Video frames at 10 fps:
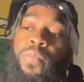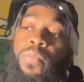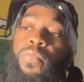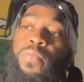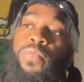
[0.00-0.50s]

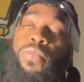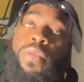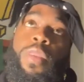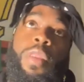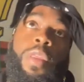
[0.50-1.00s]

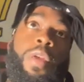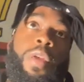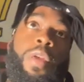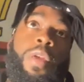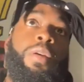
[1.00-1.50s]

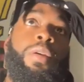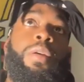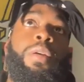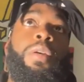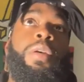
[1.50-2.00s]
(no one is talking)